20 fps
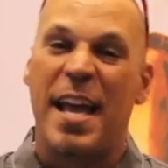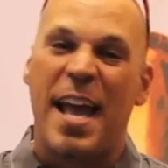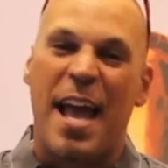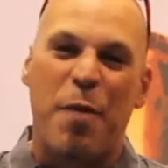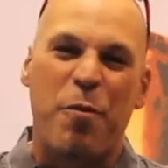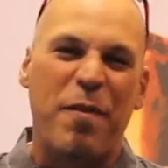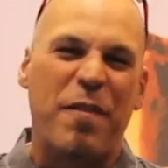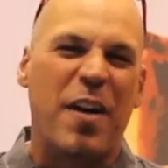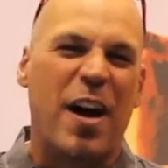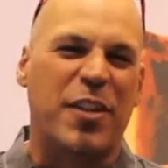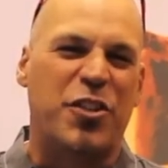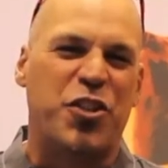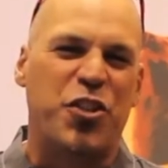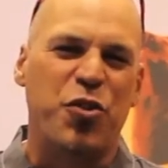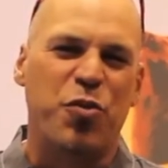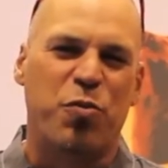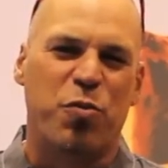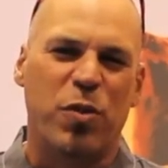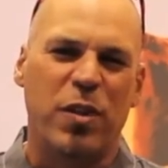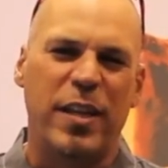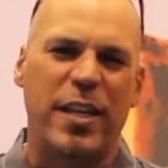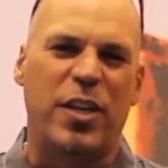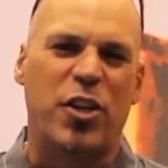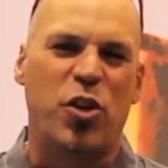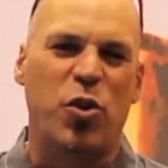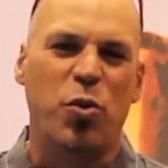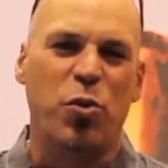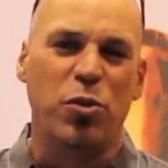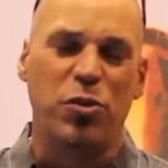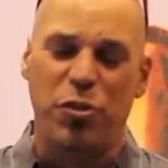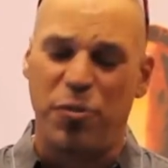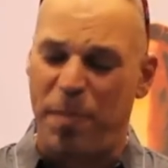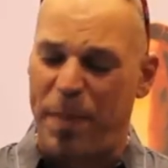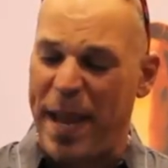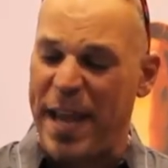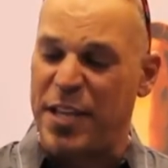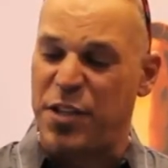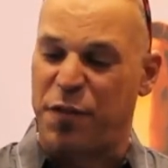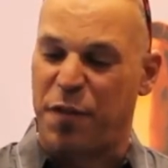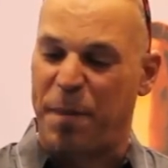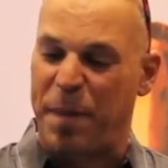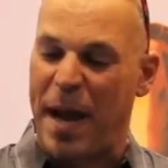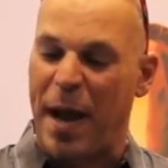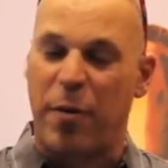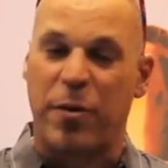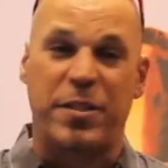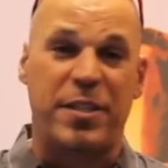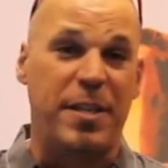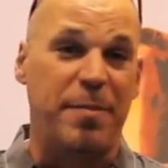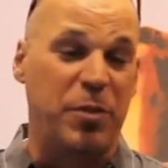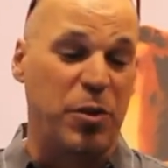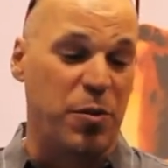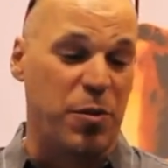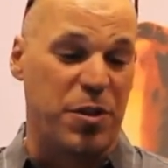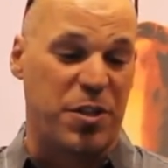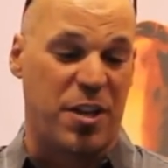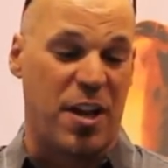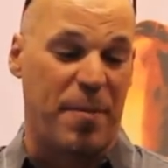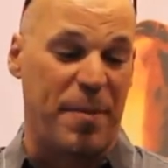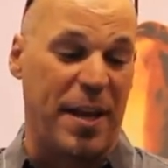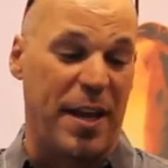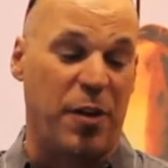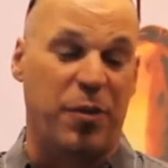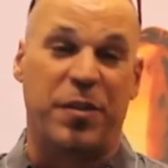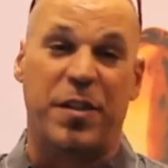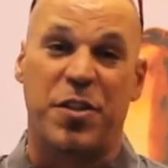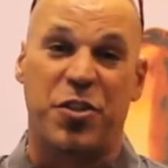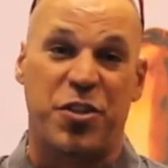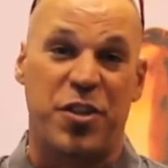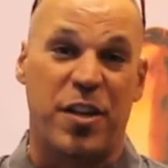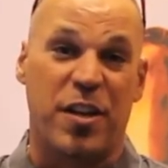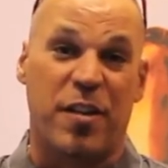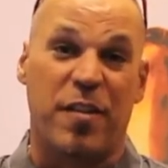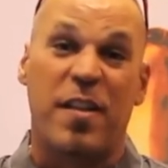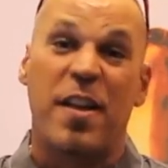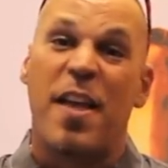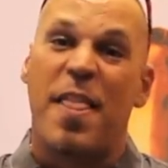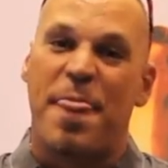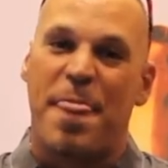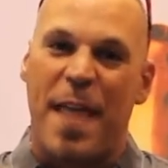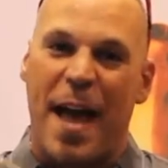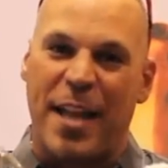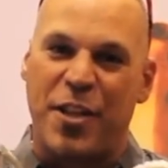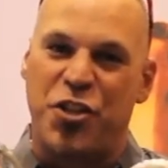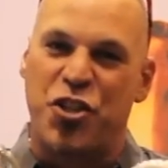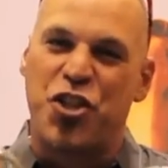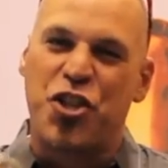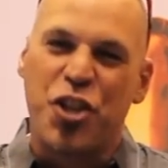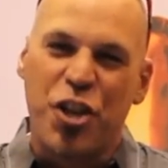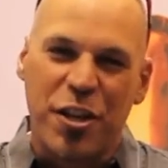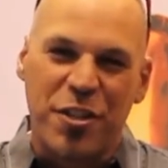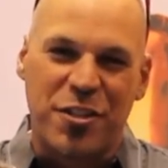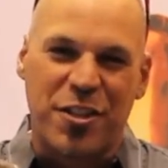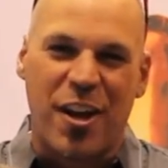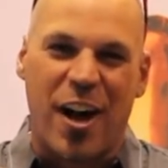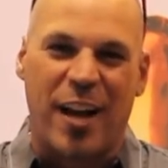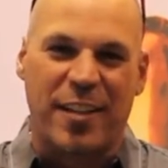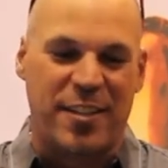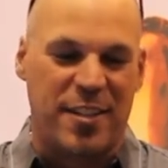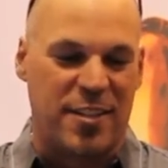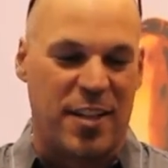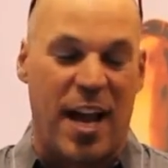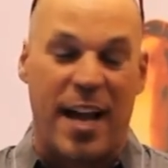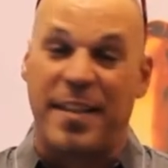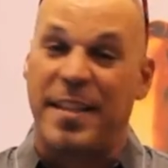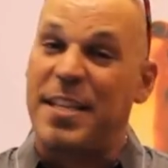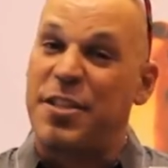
and we've got two really cool new baits for Power Team Lures coming out this year that just got designed.